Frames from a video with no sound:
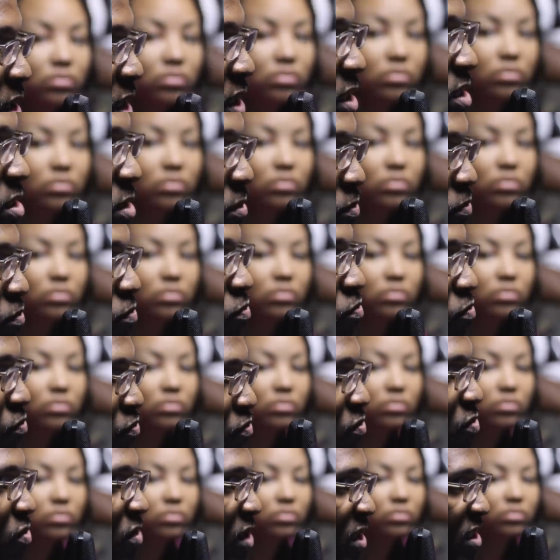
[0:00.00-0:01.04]
this
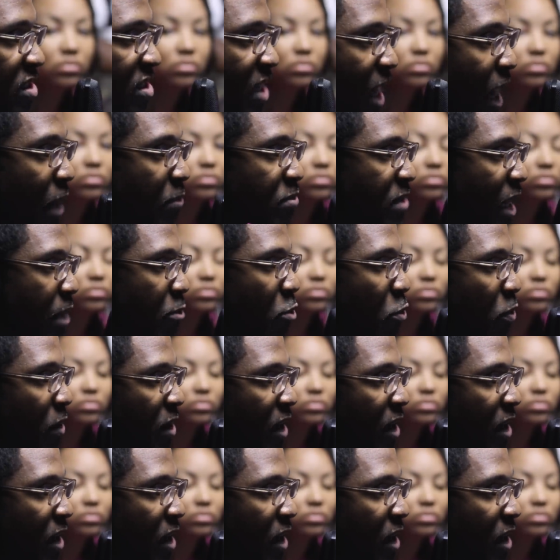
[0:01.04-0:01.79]
this timetable,